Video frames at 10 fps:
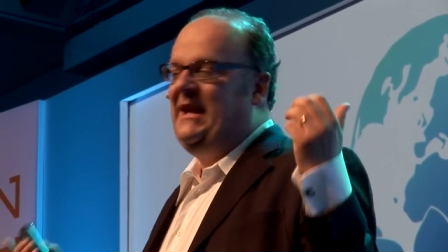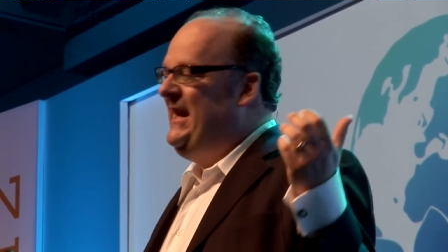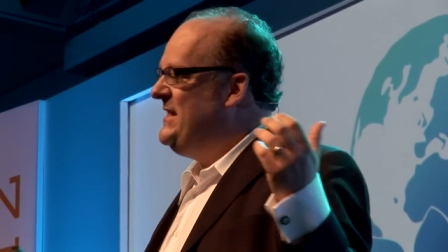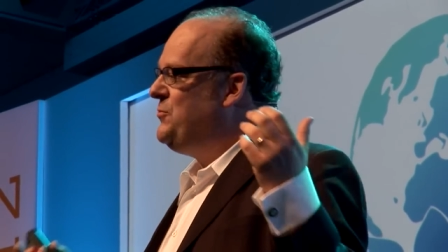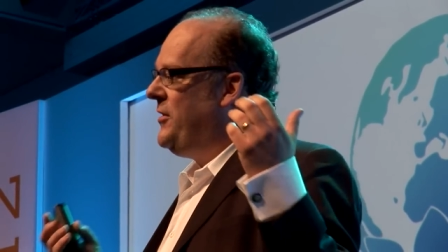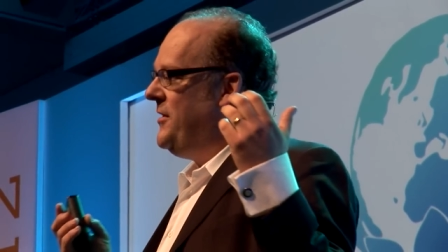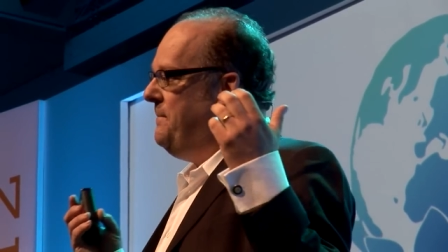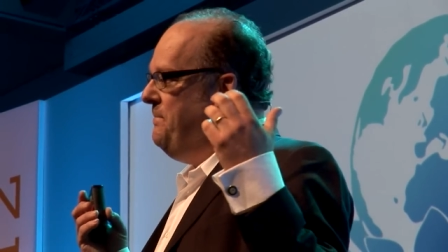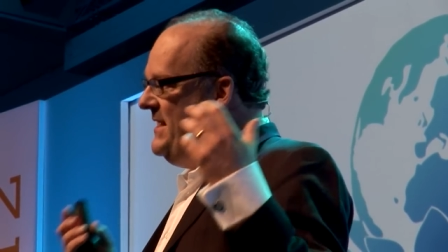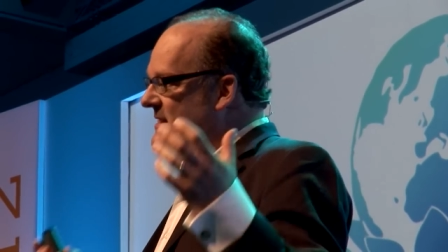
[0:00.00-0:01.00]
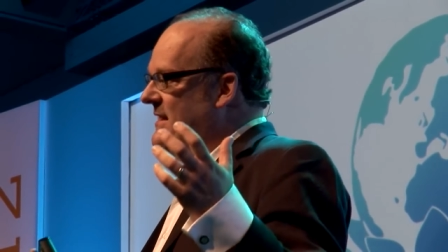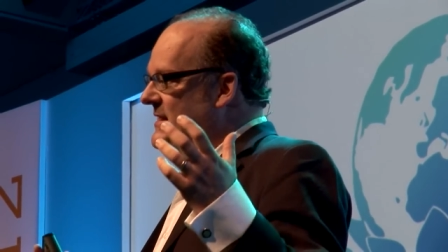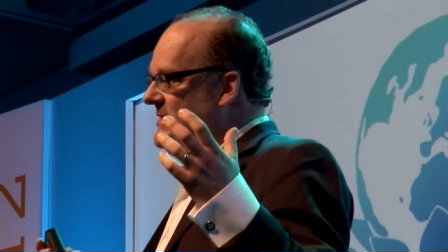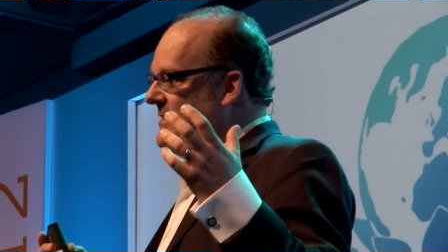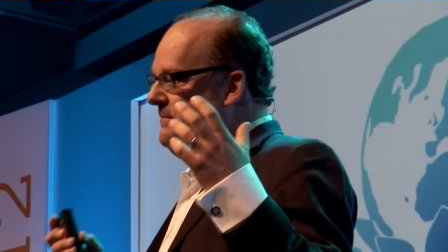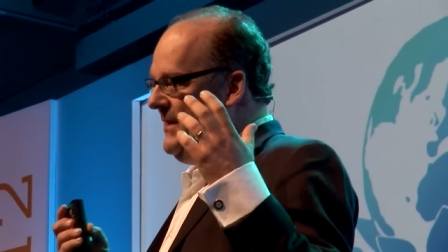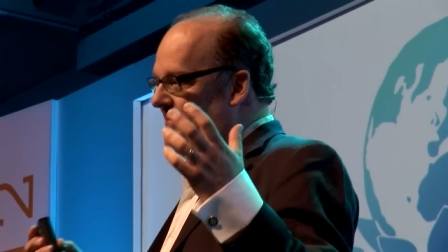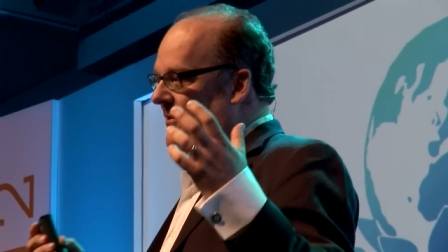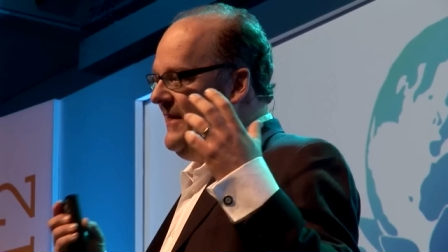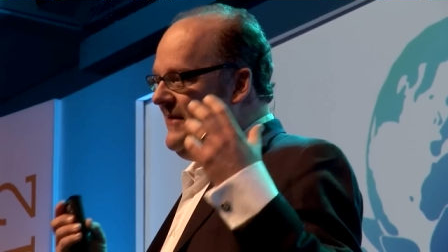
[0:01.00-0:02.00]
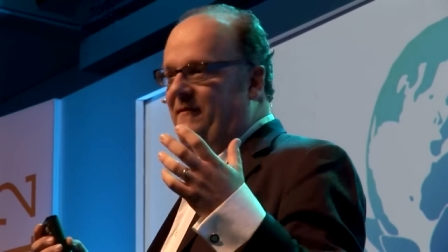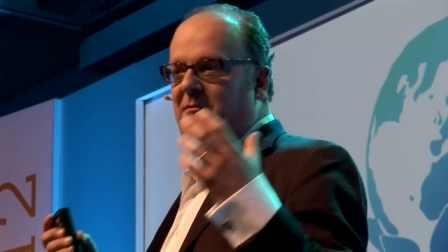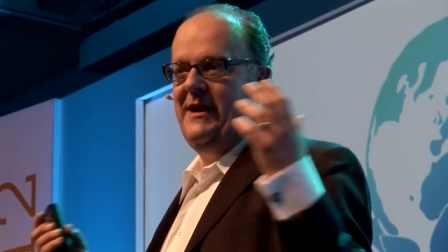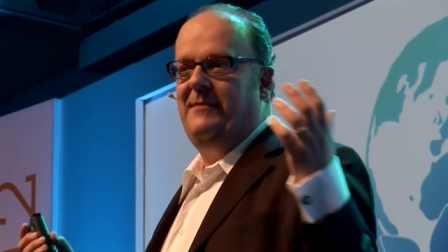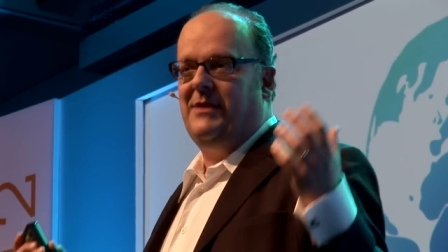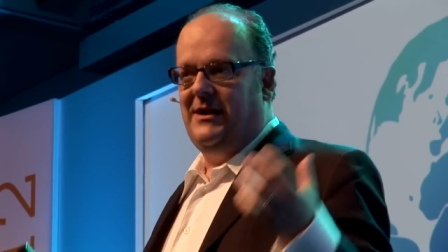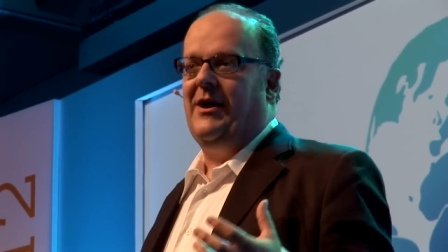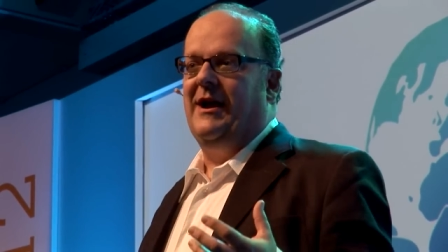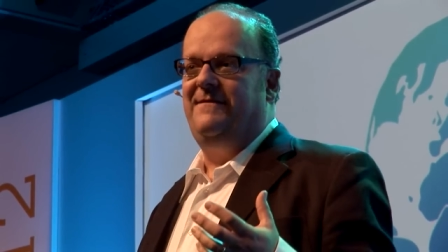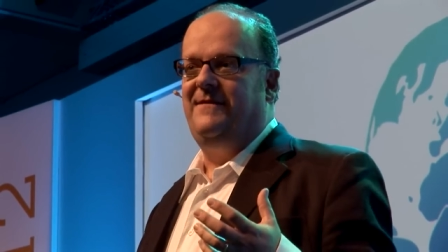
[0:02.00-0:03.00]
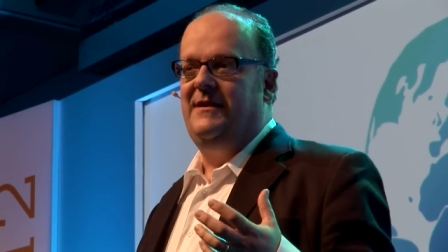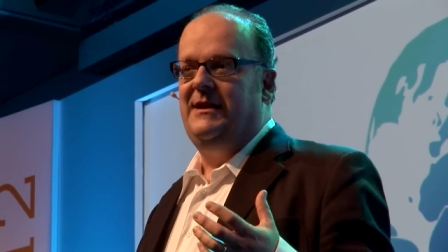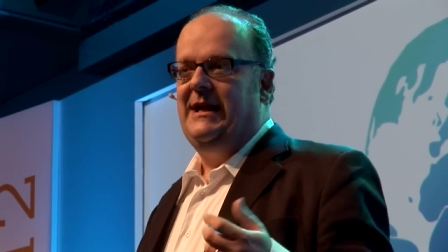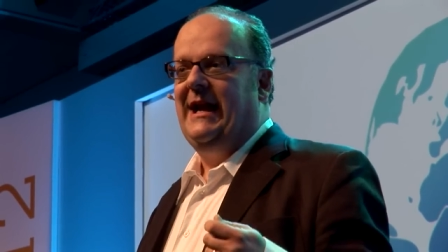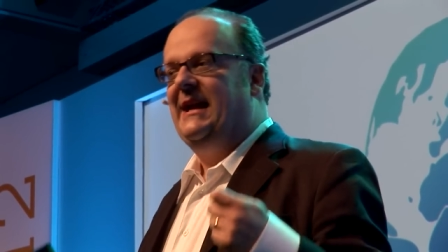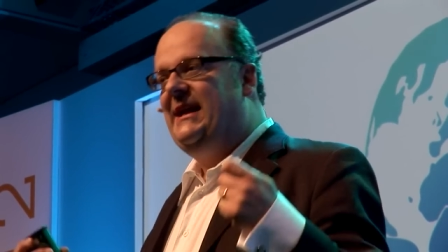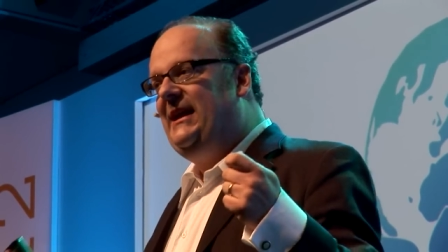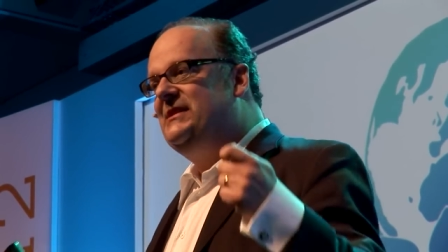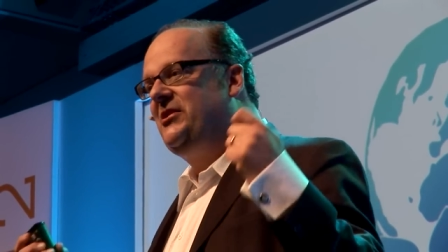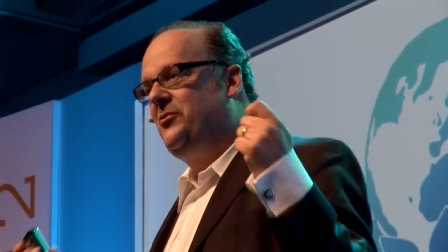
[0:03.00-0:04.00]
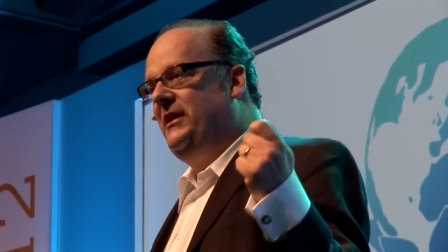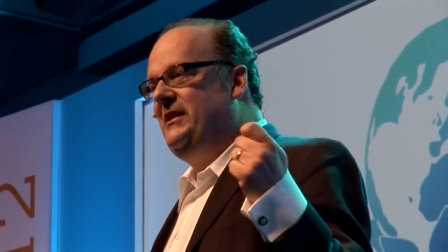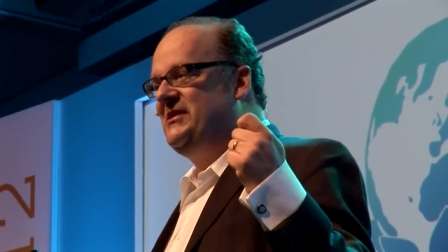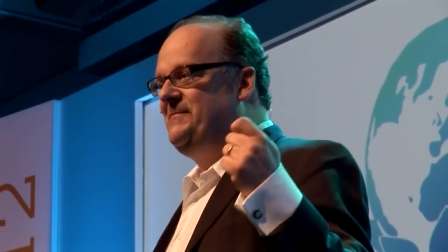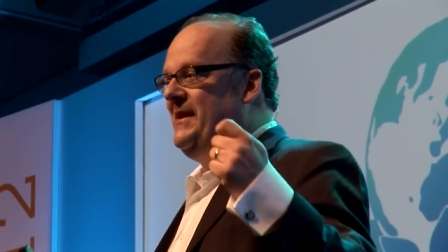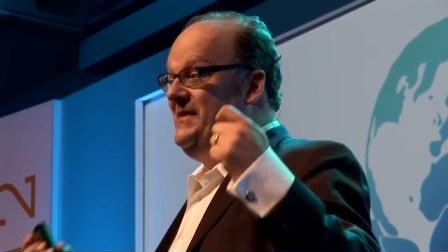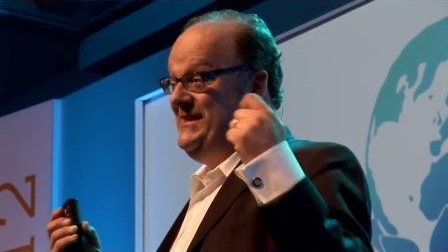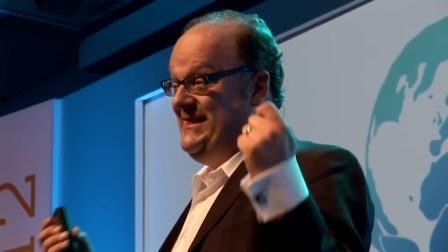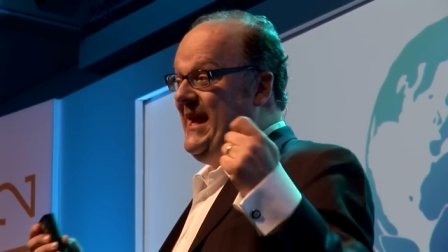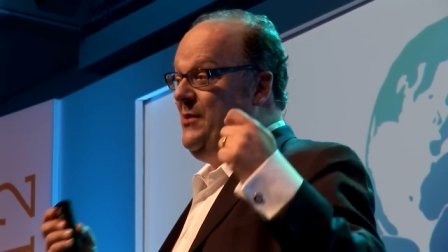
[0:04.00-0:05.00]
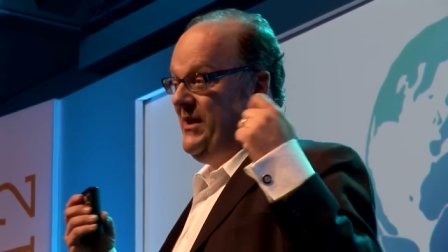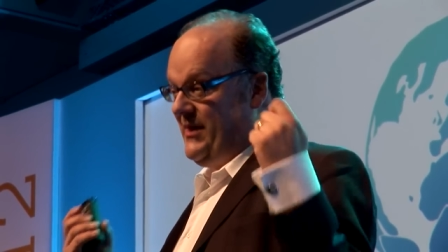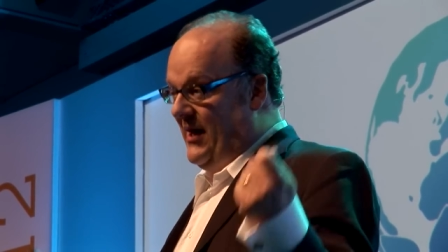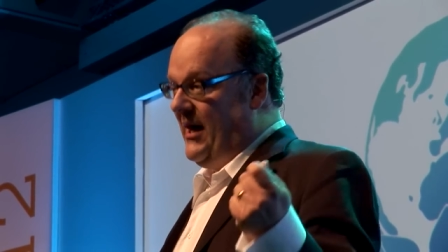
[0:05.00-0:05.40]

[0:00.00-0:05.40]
He is one of the busiest people I've ever met in my life, and he's agreed to spend the day with